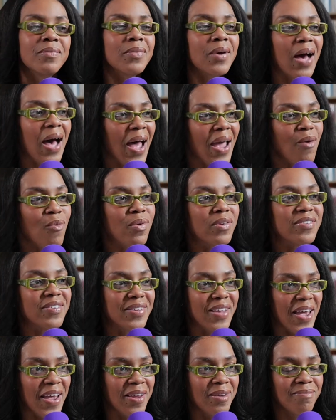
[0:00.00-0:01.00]
I will
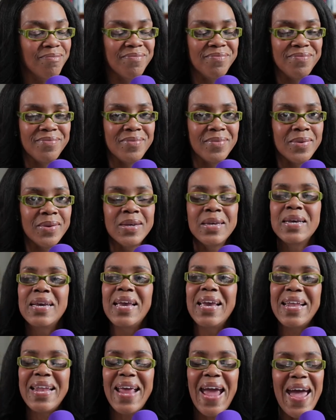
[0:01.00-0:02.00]
say
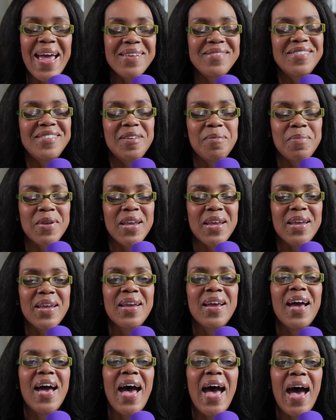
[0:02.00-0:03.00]
it has to
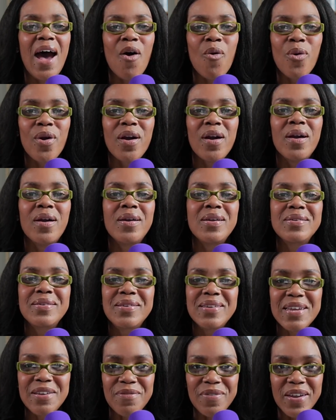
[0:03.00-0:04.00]
be our
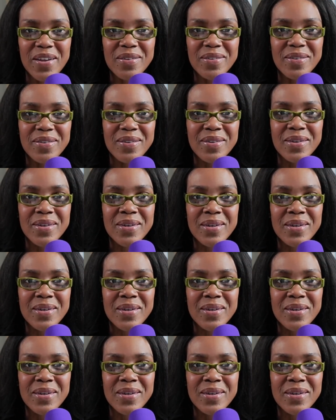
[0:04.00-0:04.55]
defense.